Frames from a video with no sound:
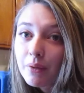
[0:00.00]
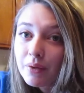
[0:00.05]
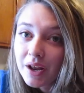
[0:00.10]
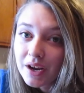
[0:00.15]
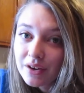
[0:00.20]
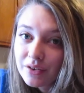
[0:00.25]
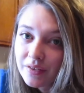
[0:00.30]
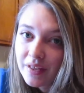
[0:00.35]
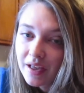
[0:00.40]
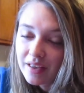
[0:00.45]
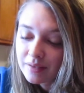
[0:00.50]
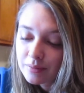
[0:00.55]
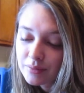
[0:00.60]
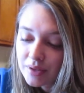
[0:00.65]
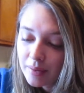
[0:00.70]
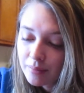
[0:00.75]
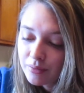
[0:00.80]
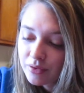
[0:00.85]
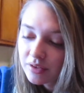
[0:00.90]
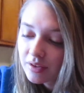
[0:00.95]
when I do that.
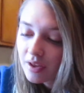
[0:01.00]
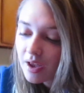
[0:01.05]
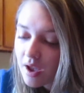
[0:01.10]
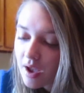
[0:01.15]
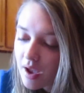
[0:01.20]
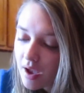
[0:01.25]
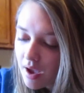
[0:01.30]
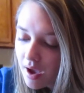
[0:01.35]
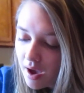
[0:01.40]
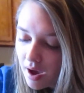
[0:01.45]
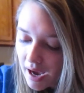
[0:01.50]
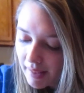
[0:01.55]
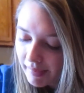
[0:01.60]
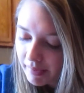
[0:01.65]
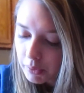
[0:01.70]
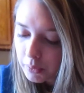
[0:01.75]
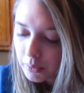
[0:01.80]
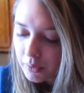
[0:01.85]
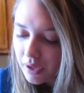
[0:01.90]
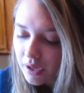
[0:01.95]
Sometimes I
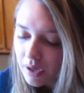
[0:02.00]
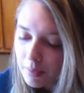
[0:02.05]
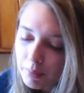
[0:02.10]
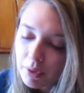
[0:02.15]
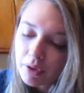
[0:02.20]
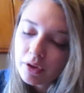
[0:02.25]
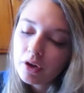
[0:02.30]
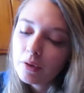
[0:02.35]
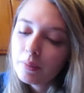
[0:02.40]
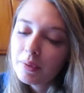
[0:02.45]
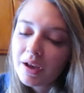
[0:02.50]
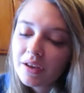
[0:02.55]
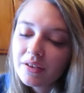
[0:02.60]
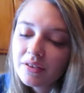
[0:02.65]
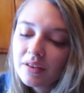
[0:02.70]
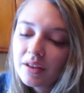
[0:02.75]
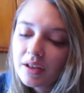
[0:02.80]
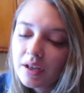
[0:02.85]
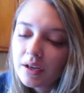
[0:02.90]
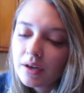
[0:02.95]
like waking up earlier
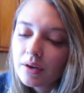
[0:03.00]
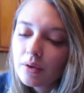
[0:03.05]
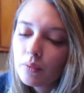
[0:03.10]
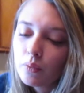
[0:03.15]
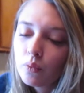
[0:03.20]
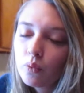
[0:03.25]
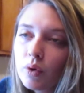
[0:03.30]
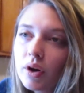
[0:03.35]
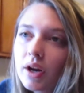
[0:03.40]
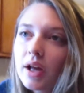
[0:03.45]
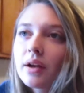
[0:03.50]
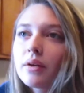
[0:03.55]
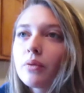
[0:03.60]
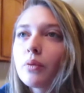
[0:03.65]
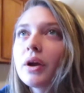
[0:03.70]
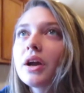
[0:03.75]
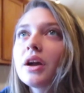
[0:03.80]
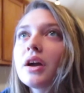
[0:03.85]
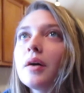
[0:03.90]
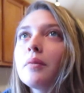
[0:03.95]
because then when I
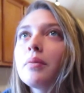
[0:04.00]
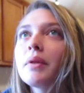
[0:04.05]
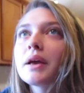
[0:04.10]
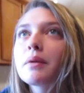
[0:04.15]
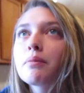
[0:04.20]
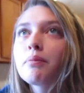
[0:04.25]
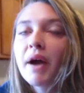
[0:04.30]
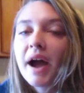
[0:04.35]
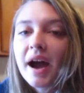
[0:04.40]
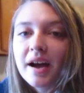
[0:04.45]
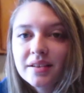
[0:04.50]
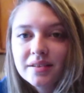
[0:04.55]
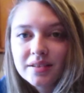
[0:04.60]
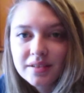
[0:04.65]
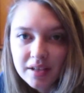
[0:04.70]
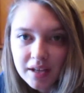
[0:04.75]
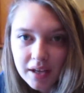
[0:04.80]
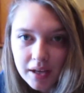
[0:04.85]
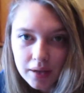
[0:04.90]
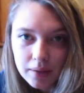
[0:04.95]
wake up like past
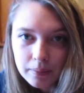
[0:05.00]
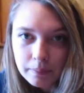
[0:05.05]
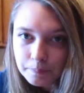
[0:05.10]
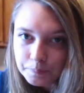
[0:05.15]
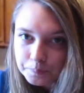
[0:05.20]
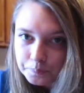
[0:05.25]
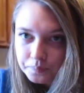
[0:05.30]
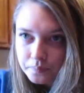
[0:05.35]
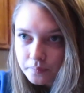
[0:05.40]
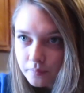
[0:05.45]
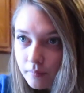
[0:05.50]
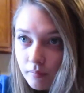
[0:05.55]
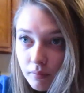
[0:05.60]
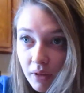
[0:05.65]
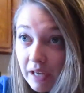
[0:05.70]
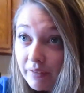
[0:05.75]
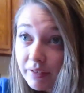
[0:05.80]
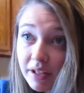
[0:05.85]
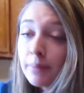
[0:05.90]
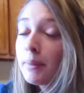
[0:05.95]
10,
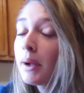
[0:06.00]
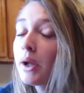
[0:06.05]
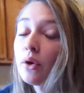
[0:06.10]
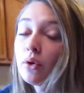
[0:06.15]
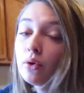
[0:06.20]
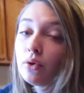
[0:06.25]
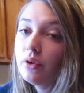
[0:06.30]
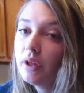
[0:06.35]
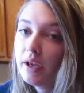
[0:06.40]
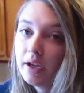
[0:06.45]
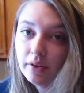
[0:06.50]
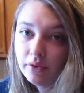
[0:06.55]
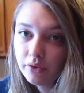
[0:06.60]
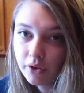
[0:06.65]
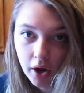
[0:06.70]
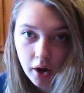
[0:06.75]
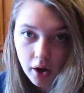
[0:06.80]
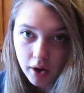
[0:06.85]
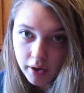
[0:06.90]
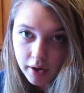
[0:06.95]
I feel like my whole day is
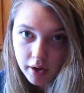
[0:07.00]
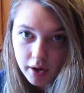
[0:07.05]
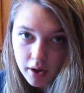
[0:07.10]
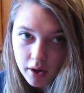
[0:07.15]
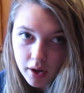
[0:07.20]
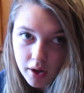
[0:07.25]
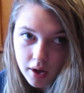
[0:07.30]
gone.